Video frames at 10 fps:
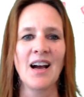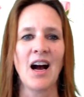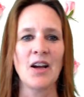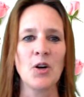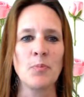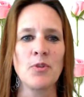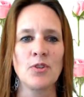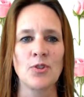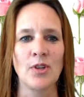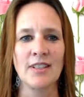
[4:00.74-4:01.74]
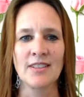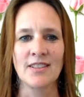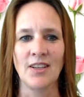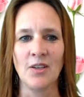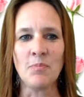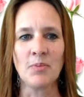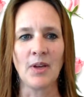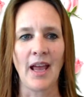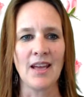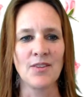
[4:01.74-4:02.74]
I hope you enjoyed this tip.
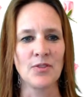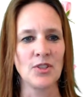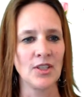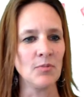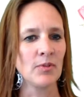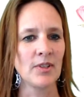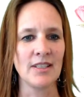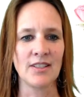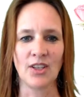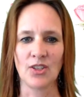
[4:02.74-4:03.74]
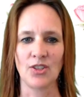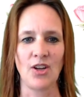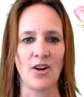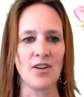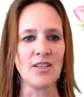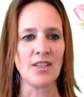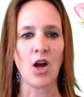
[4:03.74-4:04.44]
If you did, please share it.